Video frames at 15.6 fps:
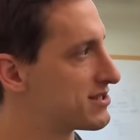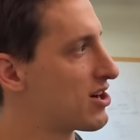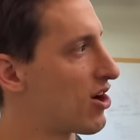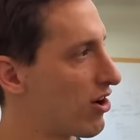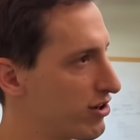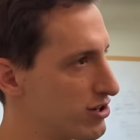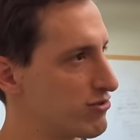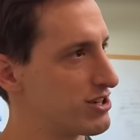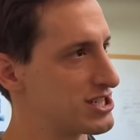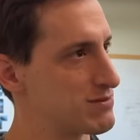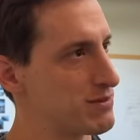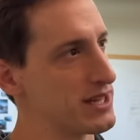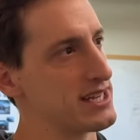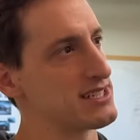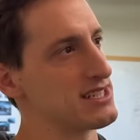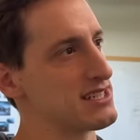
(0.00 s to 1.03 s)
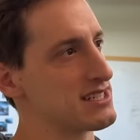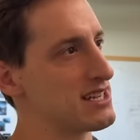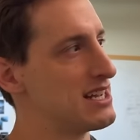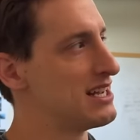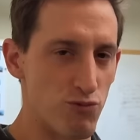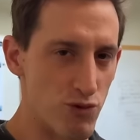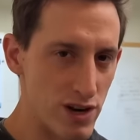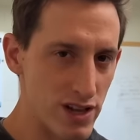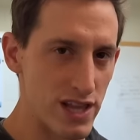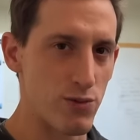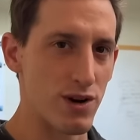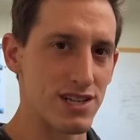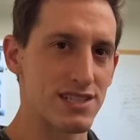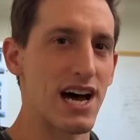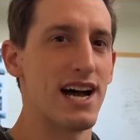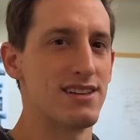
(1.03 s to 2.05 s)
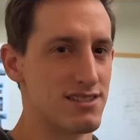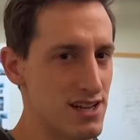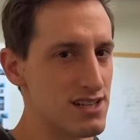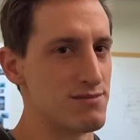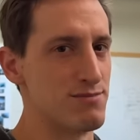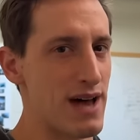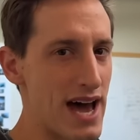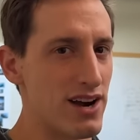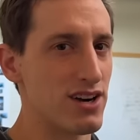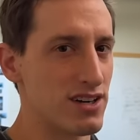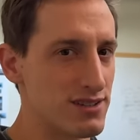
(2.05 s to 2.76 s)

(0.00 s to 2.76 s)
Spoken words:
hard to reach places, really where size does matter.